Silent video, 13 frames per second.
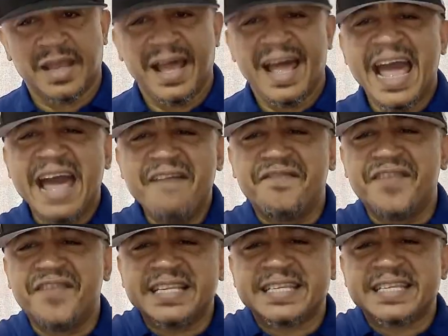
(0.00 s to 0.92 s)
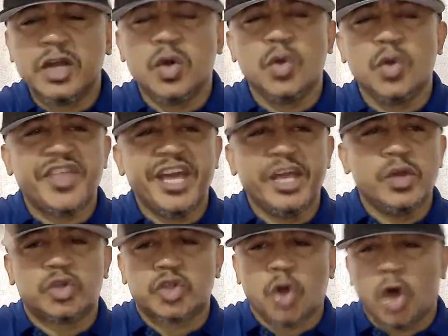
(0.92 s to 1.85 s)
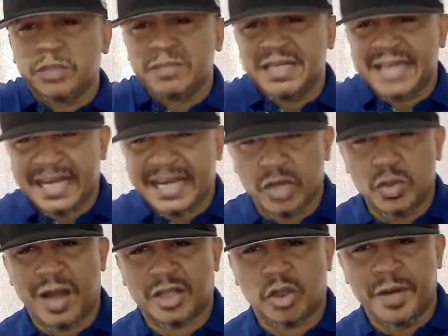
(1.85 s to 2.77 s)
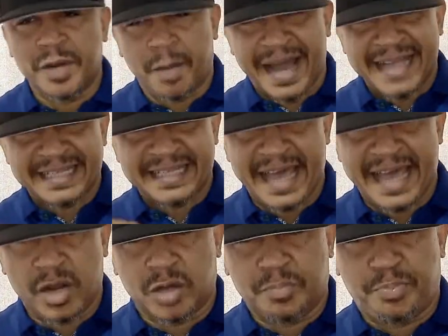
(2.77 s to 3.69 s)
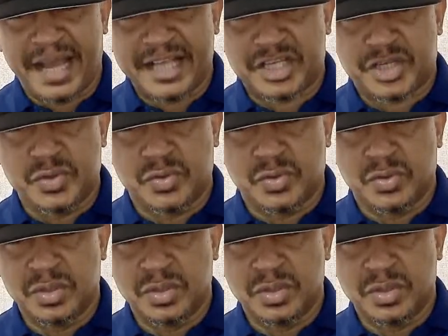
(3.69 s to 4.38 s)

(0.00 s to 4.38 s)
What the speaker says: Every single thing you told me that day. Oluwatobiloba is here. God bless you.